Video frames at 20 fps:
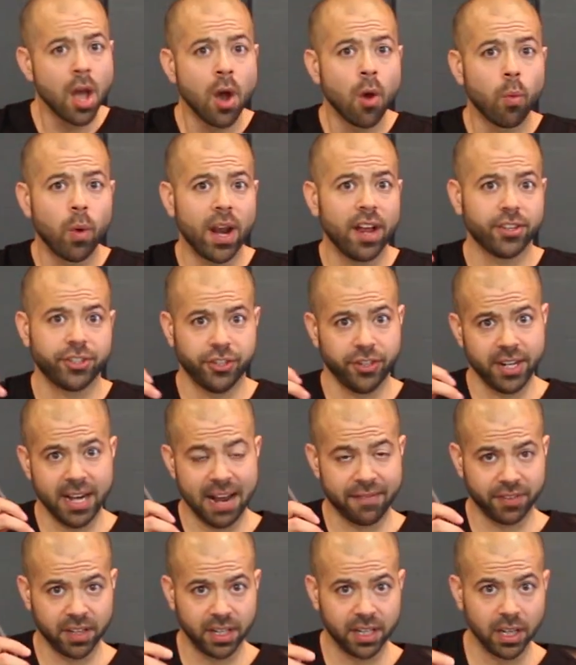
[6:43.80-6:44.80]
What else you're going
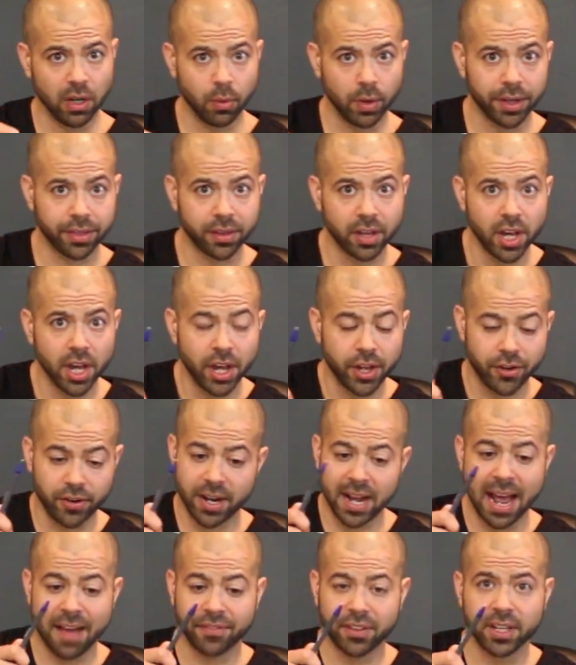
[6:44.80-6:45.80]
to have to deal with? You're
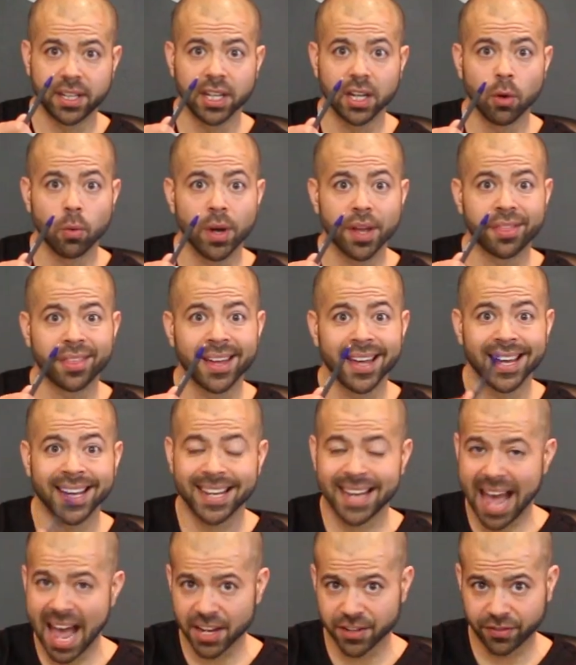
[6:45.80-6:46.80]
going to have to deal with
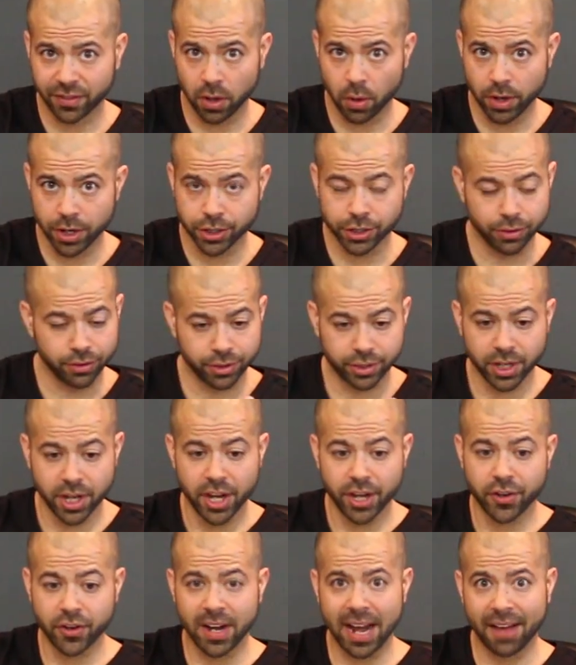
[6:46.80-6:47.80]
cash flow issues.
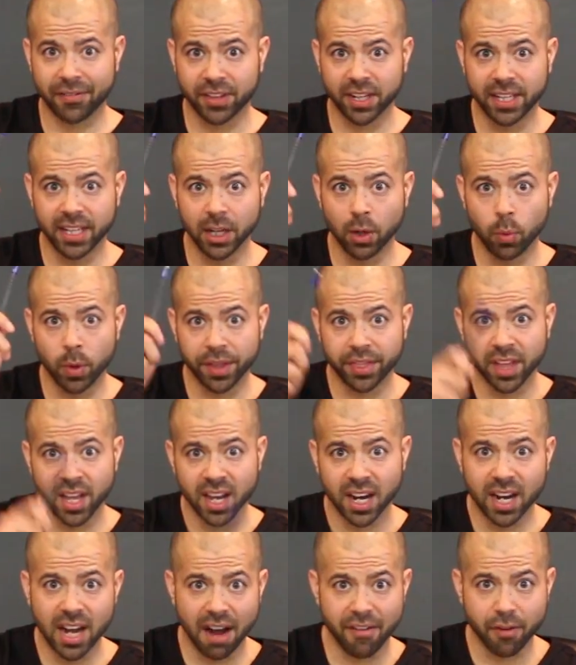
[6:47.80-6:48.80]
You're going to have to deal
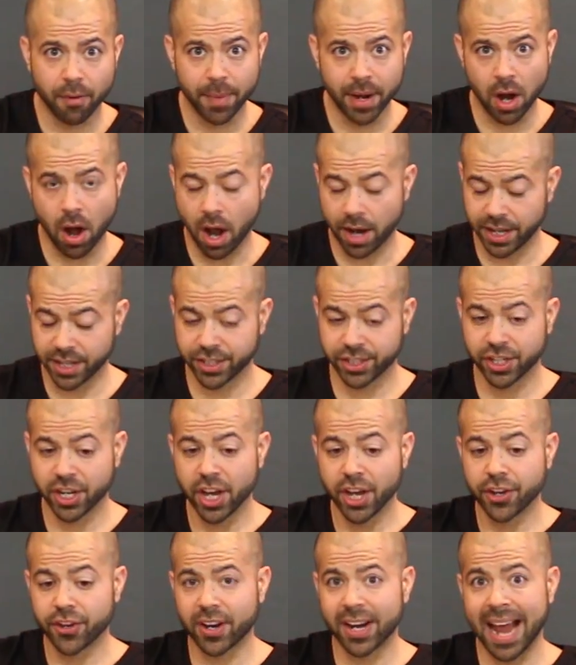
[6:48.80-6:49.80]
with government audits.
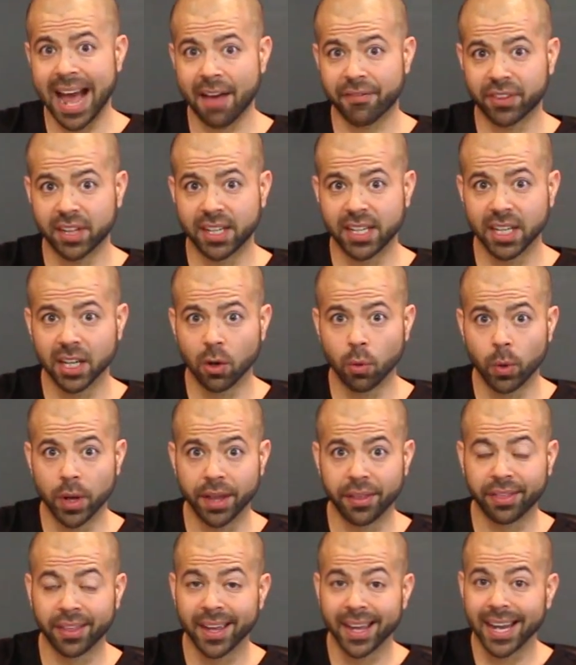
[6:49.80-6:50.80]
You're going to have to deal
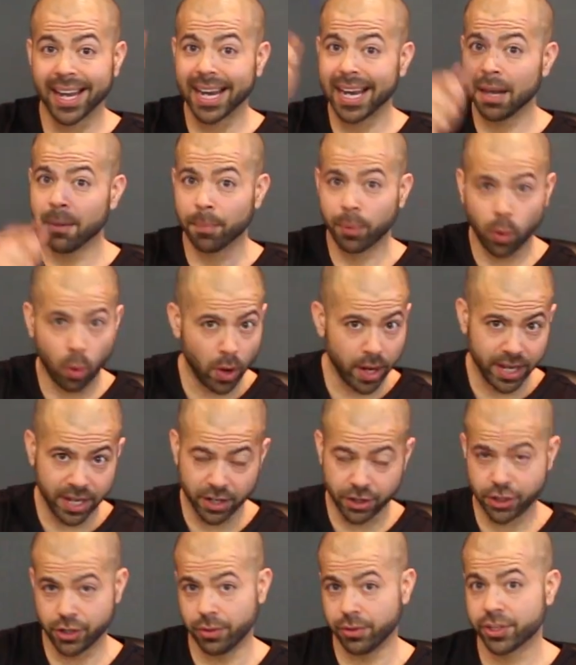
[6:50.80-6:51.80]
with employee
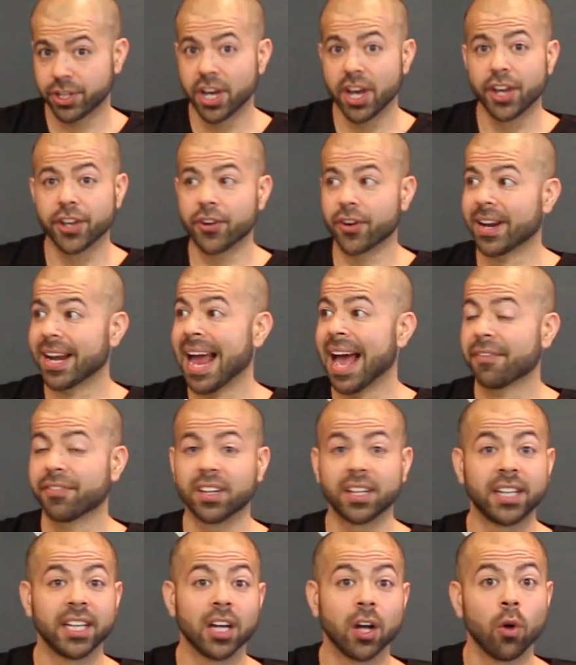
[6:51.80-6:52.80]
issues. You're going to have
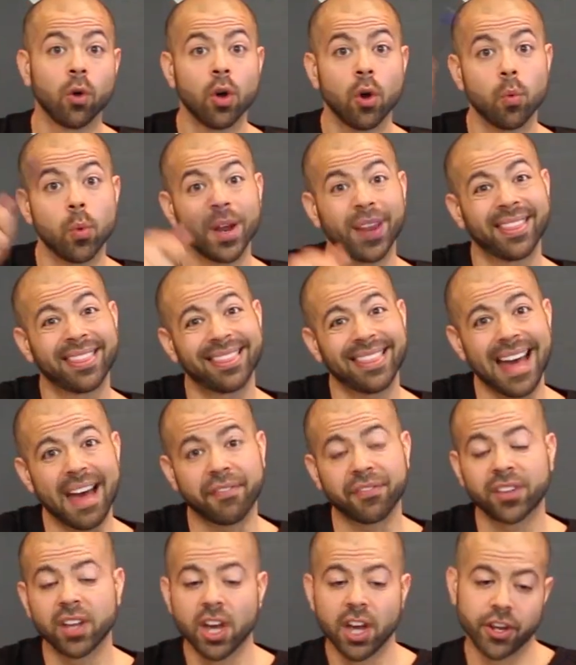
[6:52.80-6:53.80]
to deal with
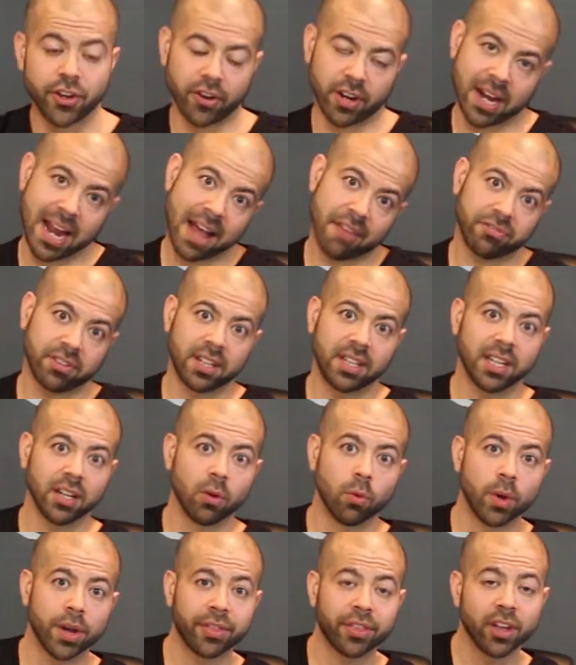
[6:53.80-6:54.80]
theft. You're going to have to
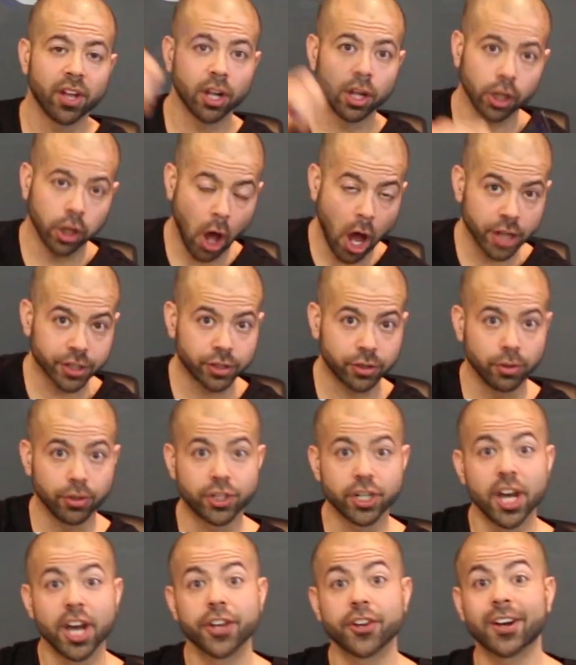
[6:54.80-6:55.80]
deal with
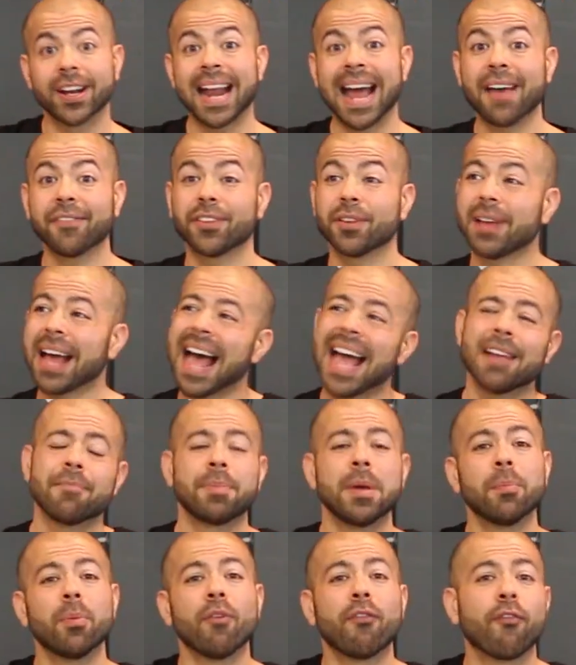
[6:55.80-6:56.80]
lawsuits. You're going to have to I had
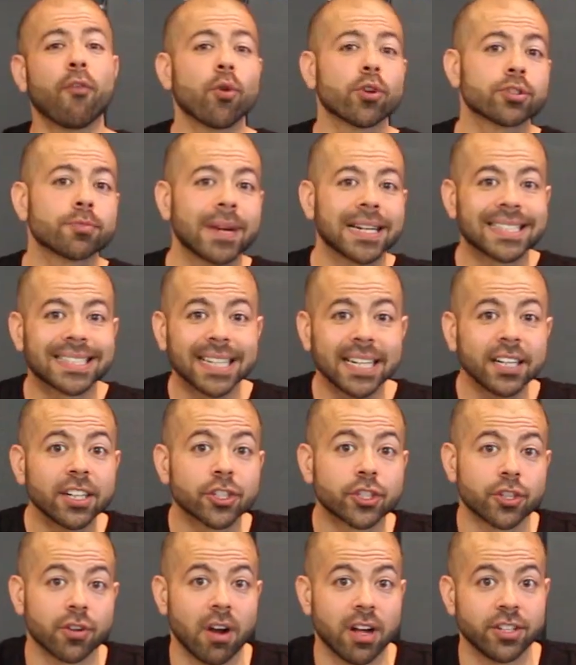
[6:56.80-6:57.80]
people forge my
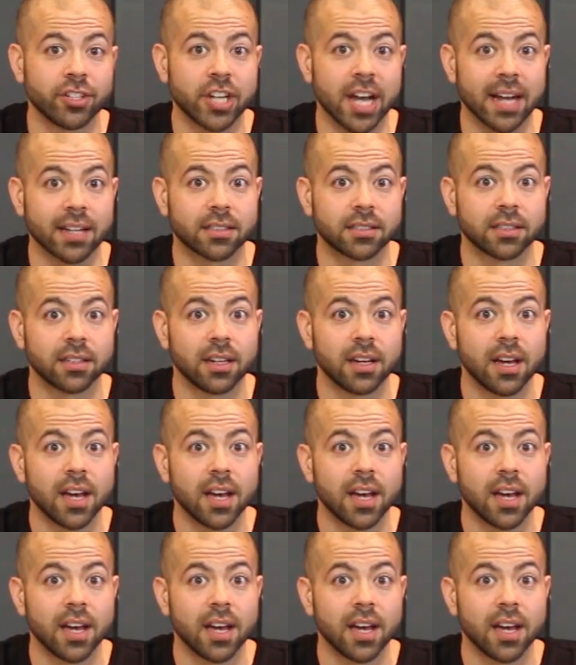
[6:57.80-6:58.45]
signature on checks.